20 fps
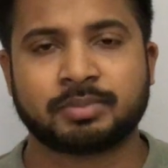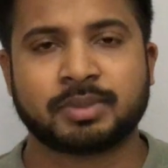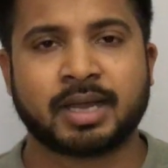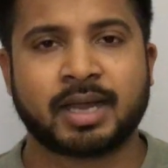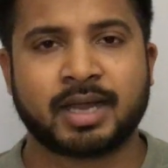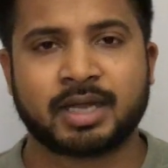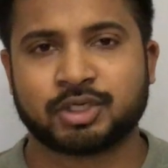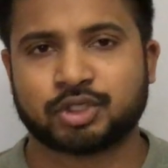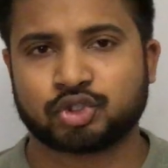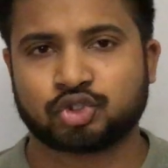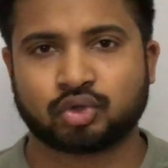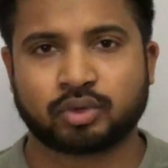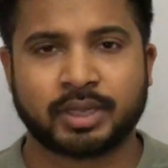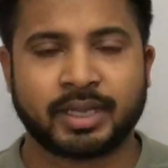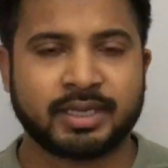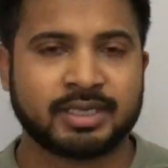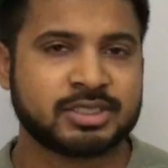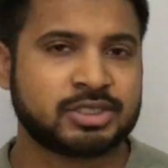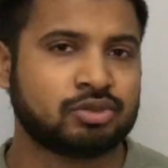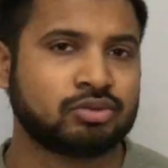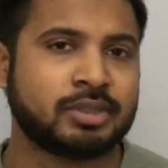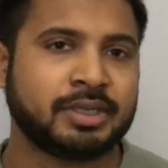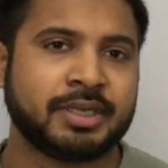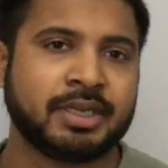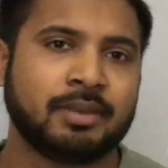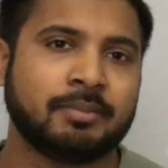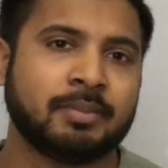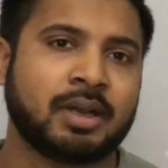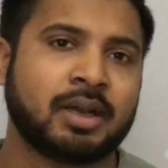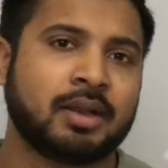of the heart so can lead to the
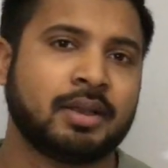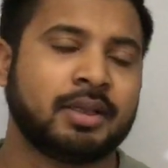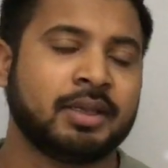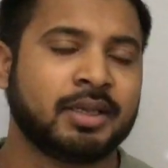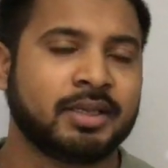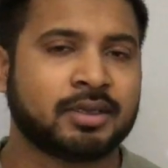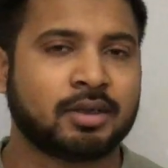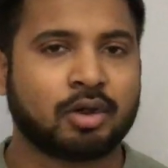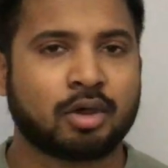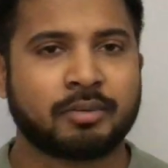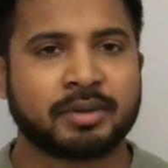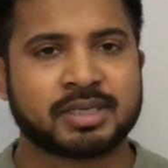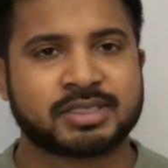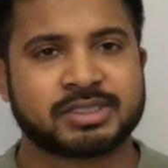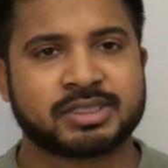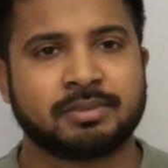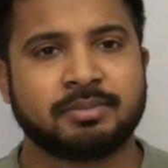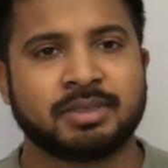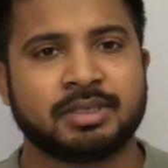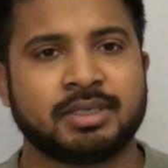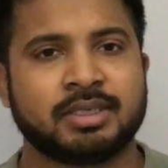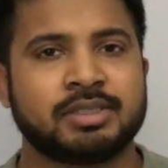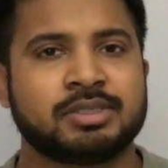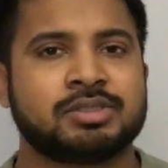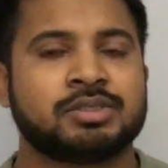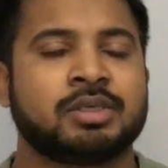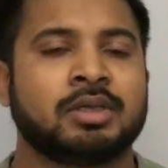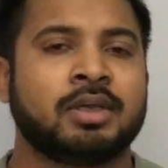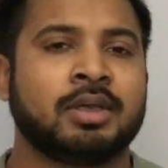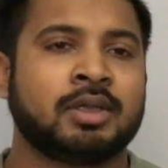edema in the lower
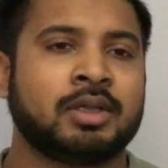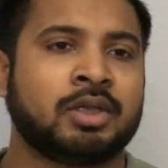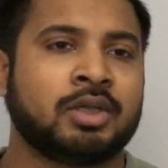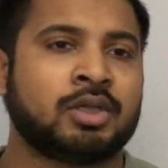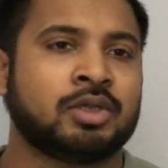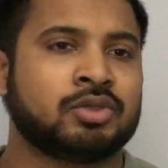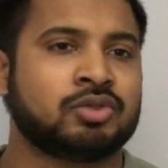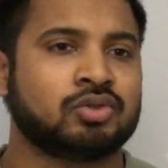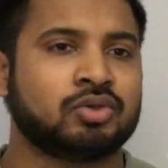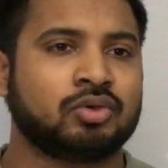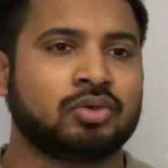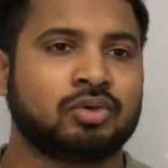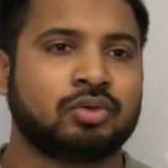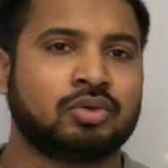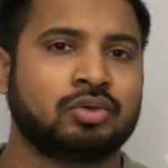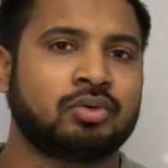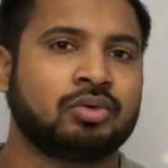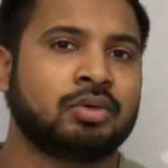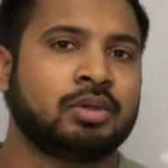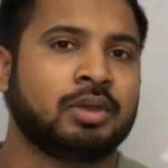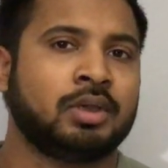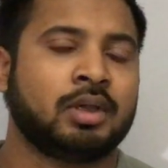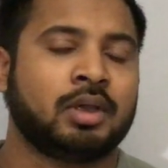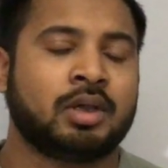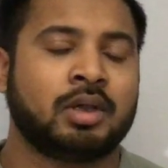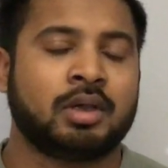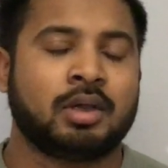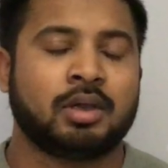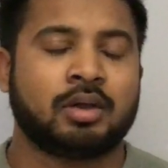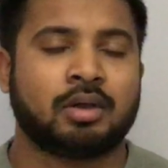extremities. So
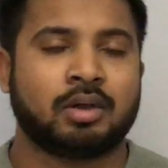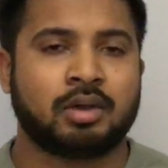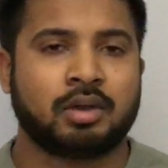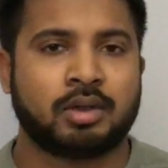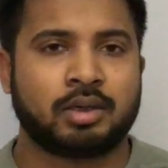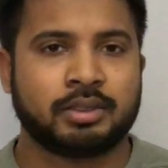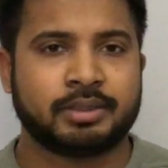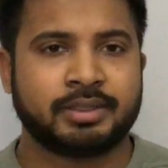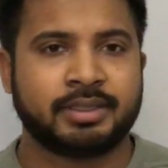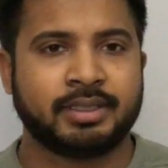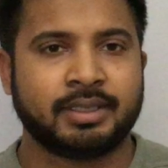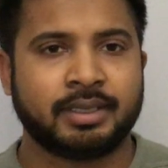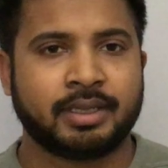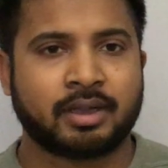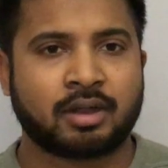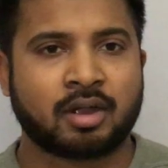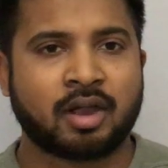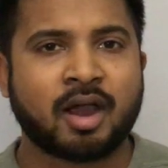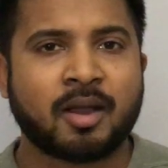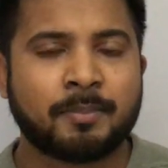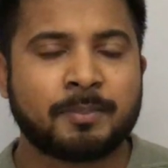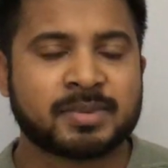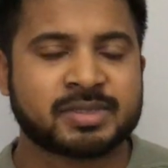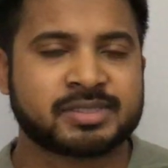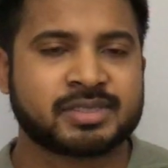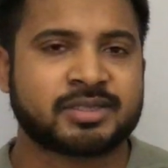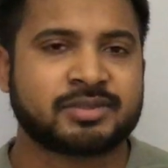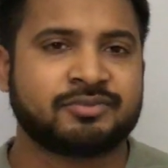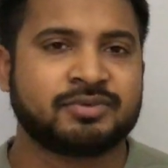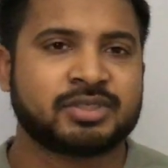the calf
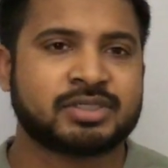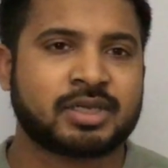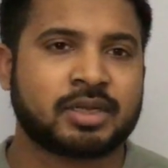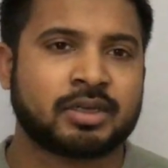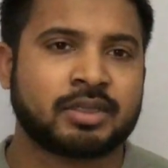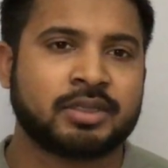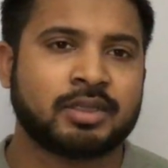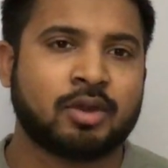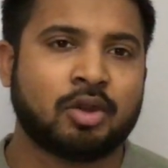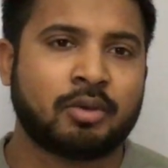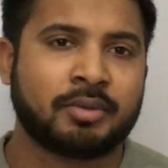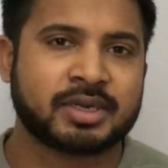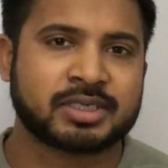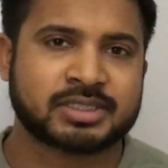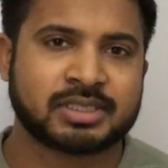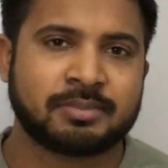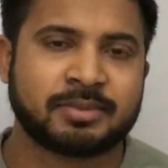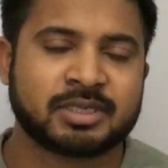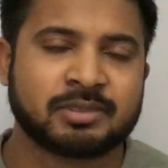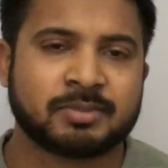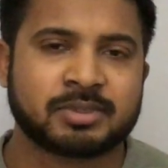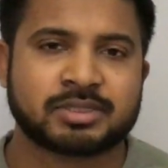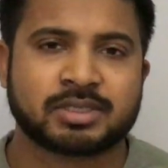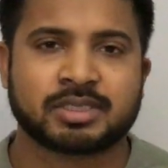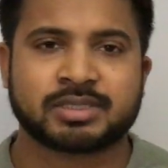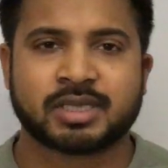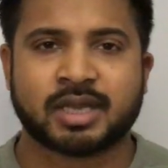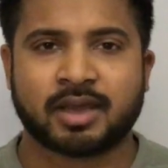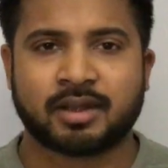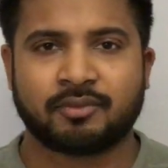muscles, which are the lower extremity
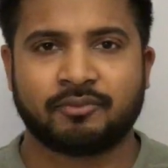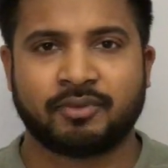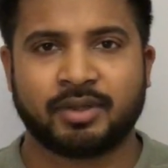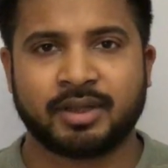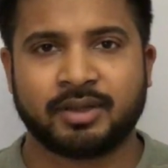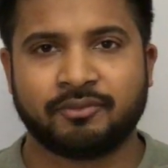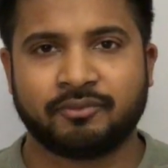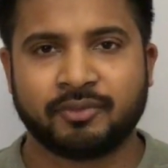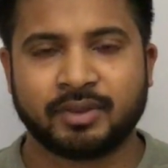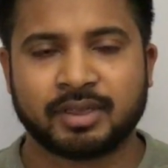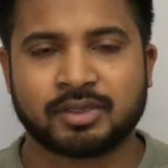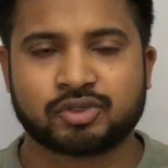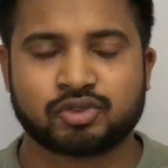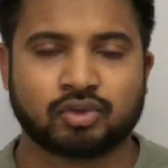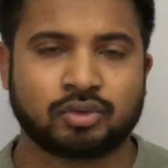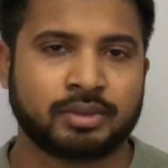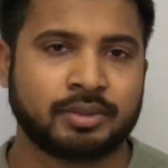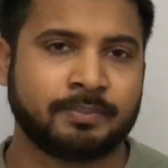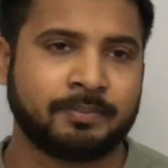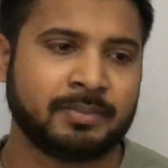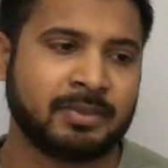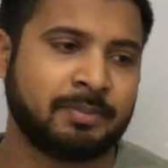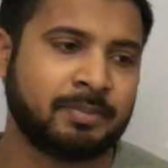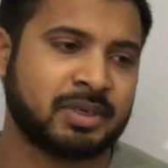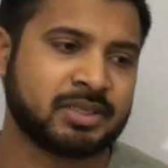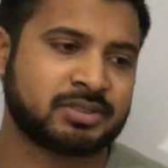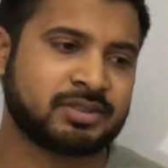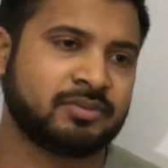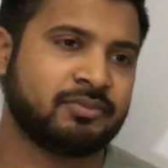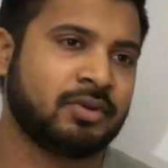muscles, are very weak, so the
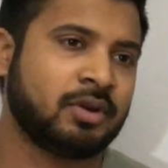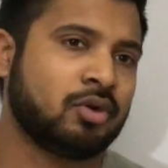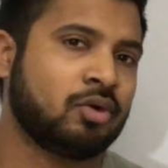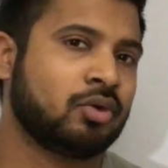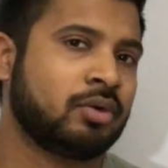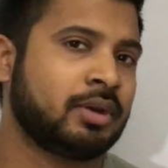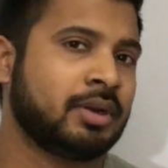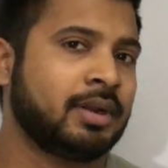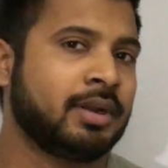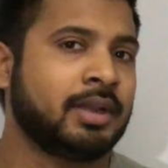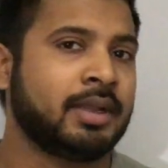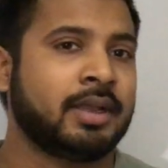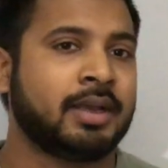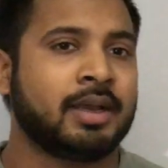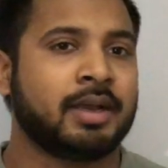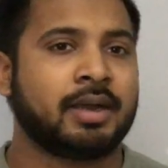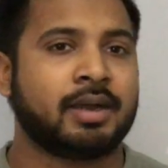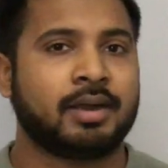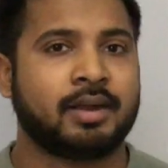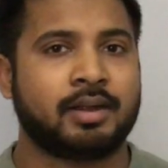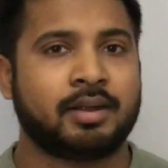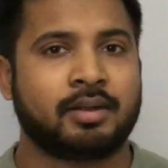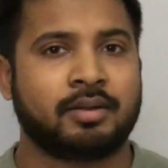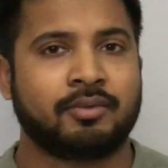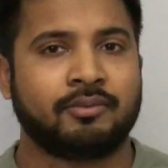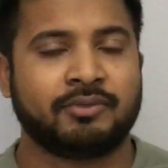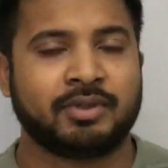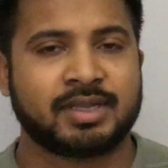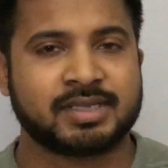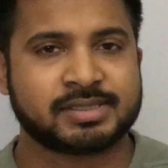person will not
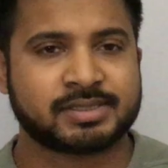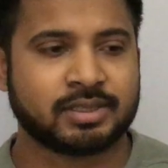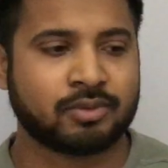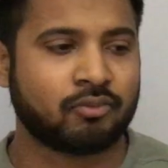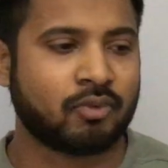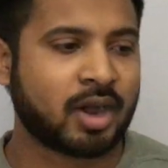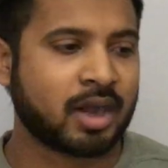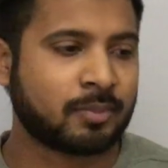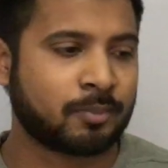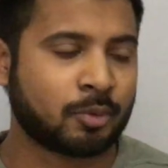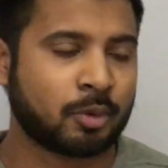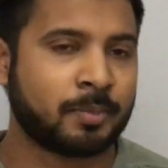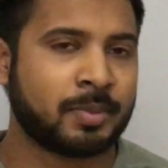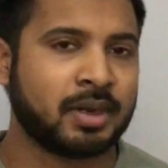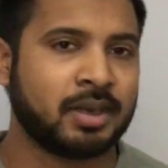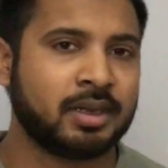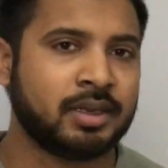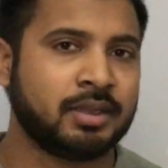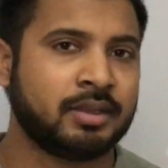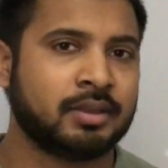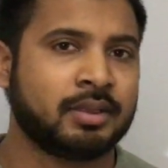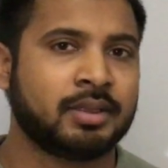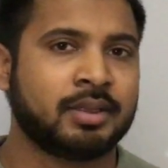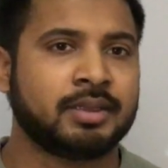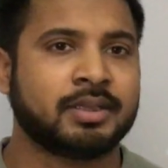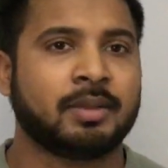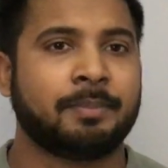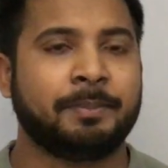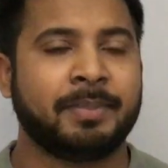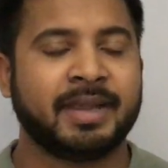we can say walk properly,
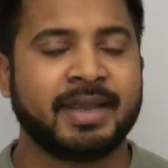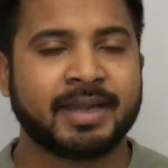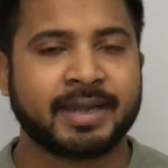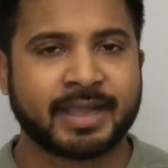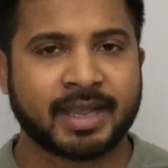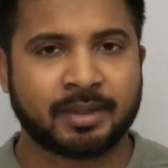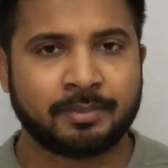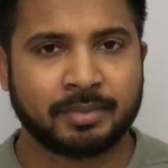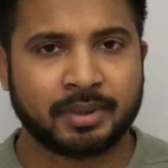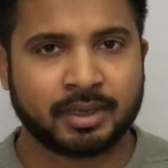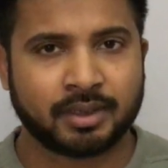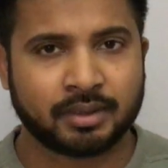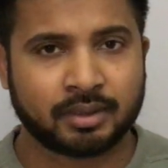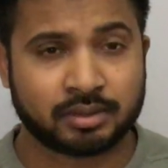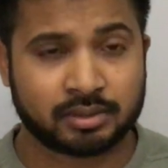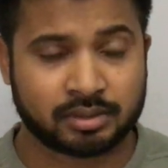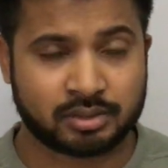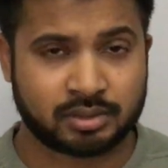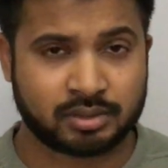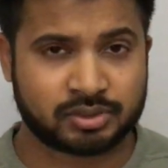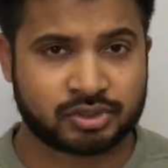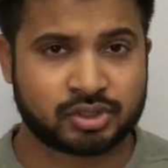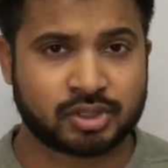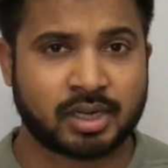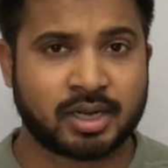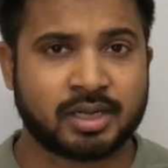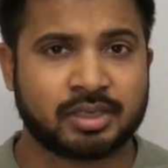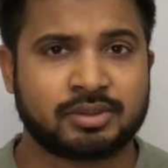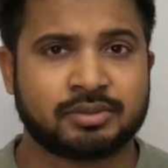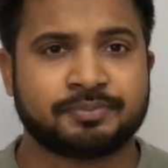the pain can be
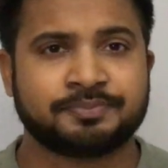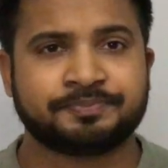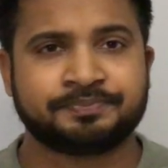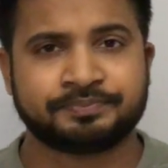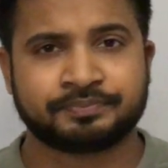start.